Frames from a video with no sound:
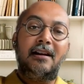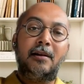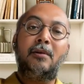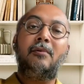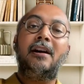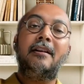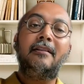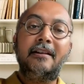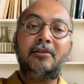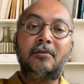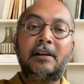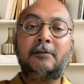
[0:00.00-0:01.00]
out of
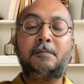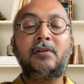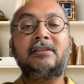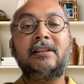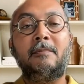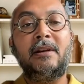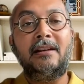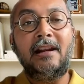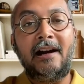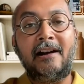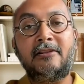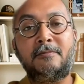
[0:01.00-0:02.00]
100 units, put some in
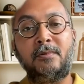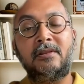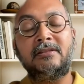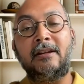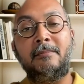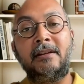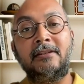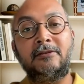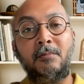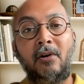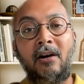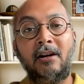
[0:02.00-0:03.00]
large, put some in
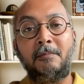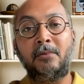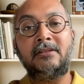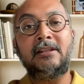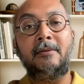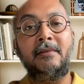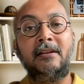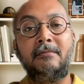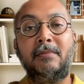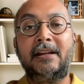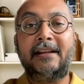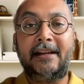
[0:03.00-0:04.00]
small, put some
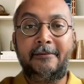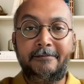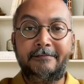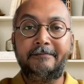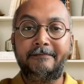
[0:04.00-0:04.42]
in mid cap,